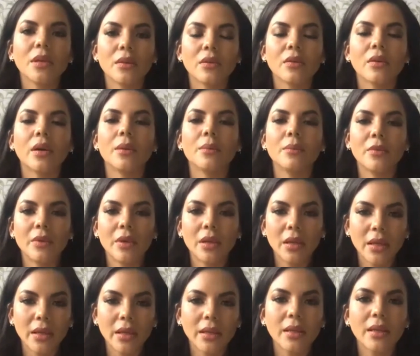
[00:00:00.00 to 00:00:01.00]
So I'm
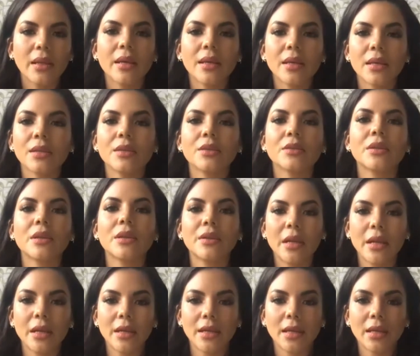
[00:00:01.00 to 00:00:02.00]
really like
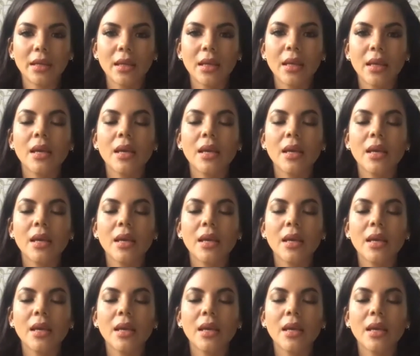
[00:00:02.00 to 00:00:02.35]
integrating